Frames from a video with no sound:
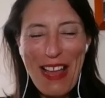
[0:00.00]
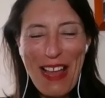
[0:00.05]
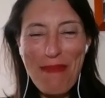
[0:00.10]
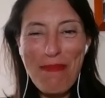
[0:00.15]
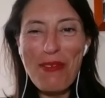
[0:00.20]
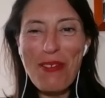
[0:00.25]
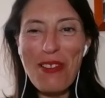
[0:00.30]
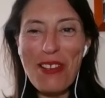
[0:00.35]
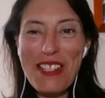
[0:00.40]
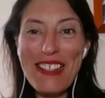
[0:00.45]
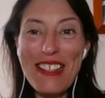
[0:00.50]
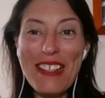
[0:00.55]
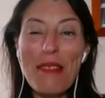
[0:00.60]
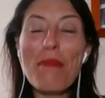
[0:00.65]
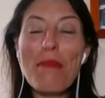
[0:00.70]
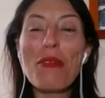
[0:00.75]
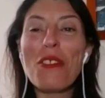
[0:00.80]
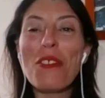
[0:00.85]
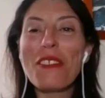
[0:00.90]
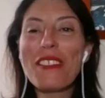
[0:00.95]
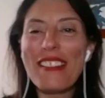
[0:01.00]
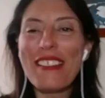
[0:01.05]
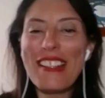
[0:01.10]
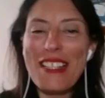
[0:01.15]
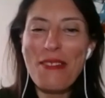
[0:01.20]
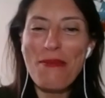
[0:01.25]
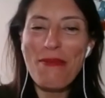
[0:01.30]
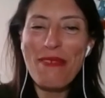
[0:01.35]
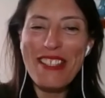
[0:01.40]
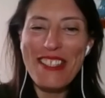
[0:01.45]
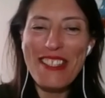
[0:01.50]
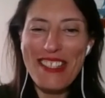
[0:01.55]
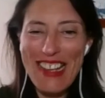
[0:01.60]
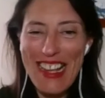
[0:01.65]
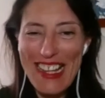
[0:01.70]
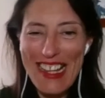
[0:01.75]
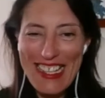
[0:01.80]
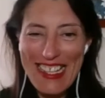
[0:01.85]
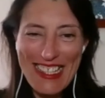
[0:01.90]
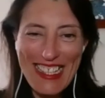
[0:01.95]
Broad Glaswegian
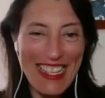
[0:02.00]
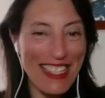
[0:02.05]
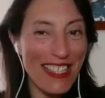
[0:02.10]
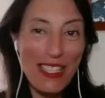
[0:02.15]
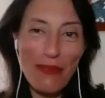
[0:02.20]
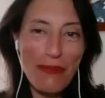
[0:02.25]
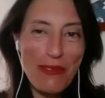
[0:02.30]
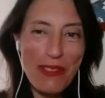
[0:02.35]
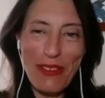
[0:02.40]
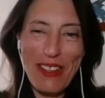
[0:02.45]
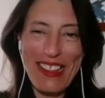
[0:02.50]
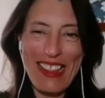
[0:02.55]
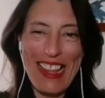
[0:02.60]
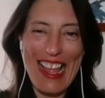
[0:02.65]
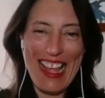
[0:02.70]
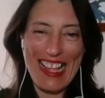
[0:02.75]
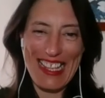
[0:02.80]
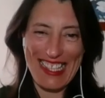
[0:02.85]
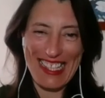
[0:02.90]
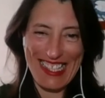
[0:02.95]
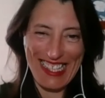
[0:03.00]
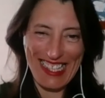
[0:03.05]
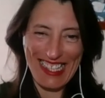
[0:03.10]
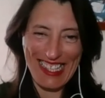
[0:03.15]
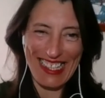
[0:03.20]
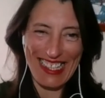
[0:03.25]
accent, it was class.